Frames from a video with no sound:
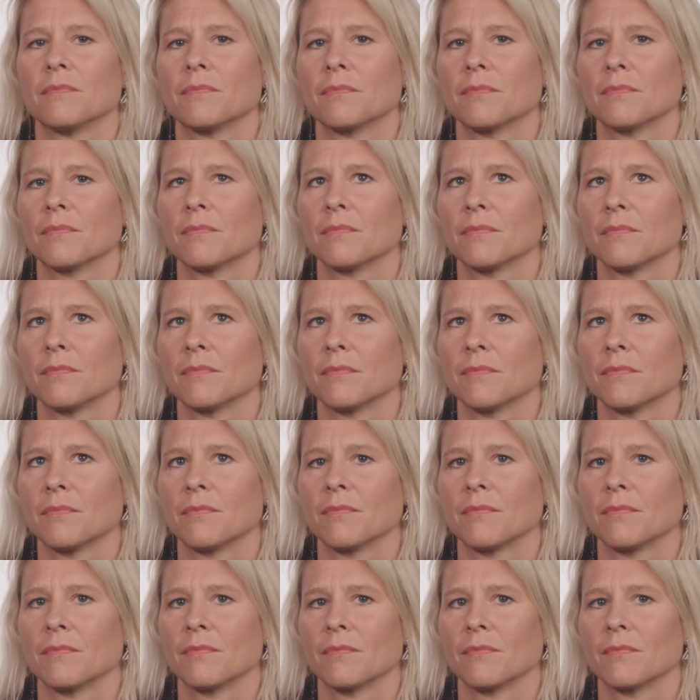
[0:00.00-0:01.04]

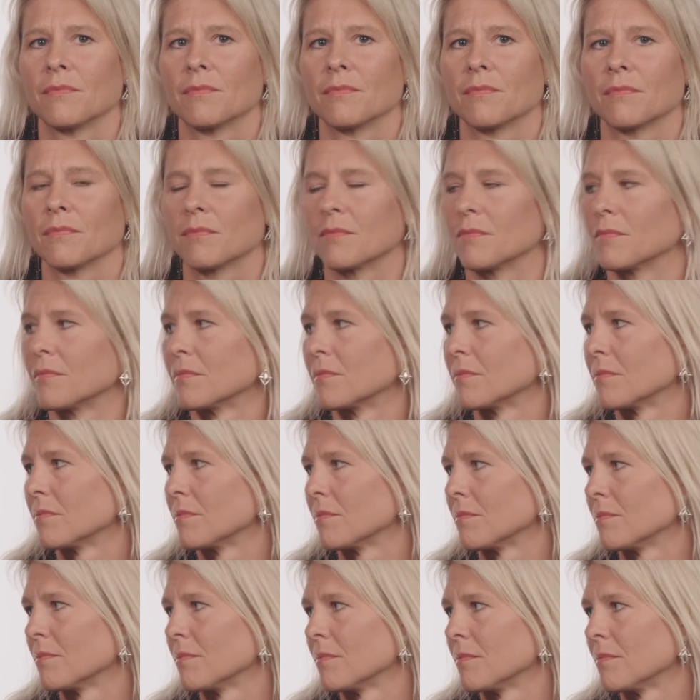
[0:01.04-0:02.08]

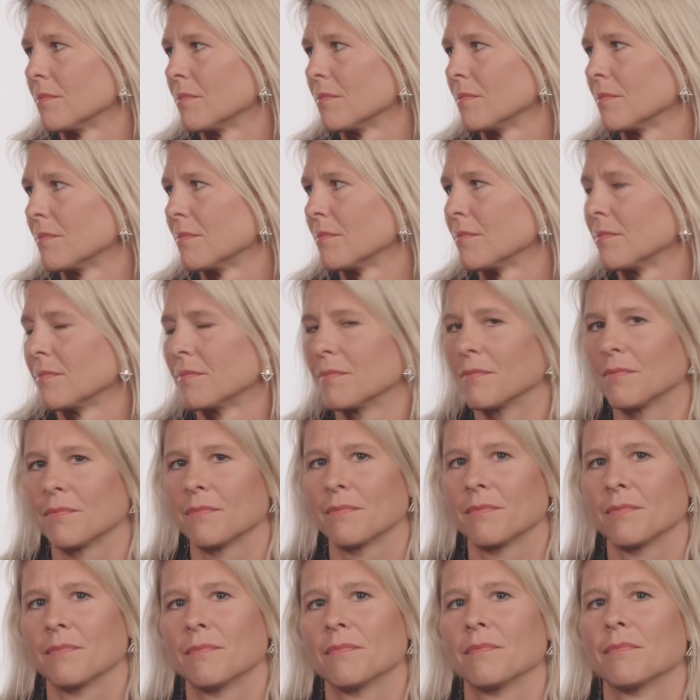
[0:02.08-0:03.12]

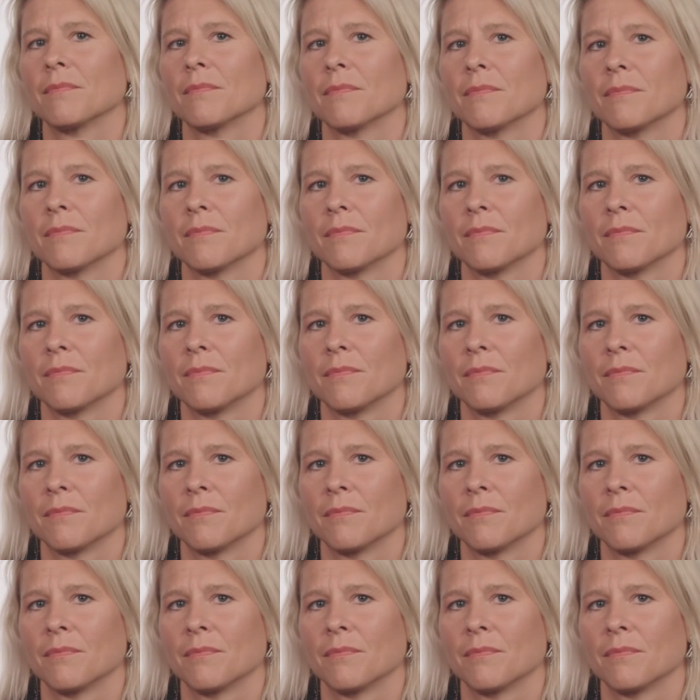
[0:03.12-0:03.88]
The person shown says nothing.